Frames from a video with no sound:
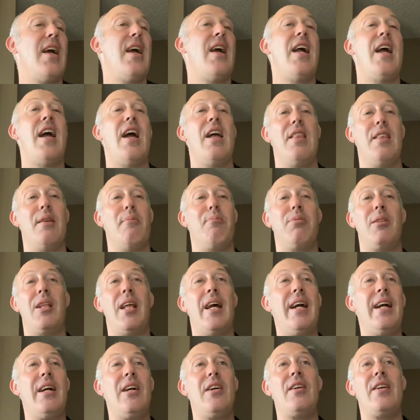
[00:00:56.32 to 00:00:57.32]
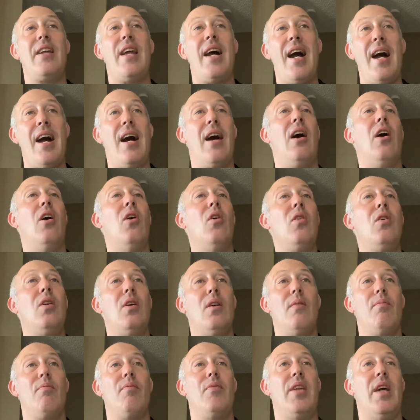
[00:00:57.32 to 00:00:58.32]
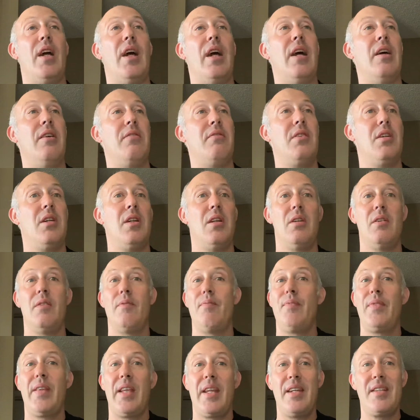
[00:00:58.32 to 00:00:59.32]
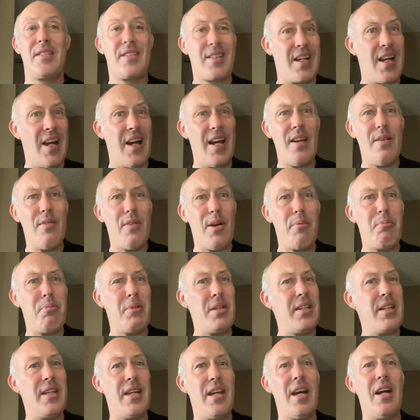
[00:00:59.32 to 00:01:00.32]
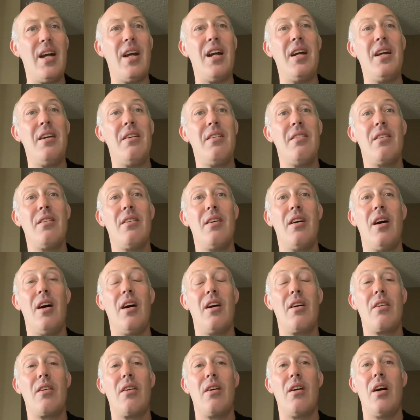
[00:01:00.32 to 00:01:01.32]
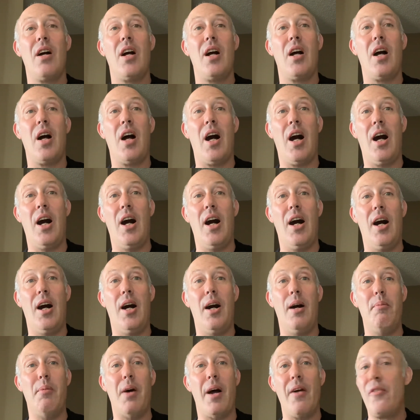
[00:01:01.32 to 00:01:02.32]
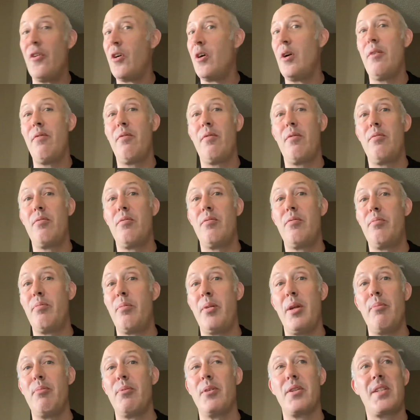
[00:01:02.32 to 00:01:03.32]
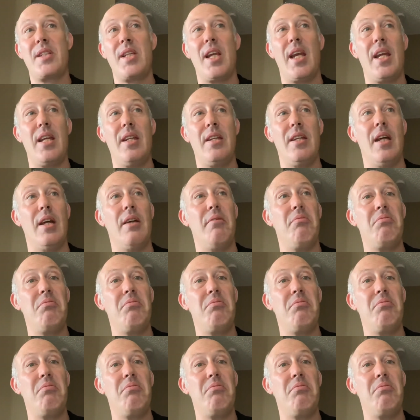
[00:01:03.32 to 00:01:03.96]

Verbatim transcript: And the player now that is kind of up in the air. Um, I've heard people say that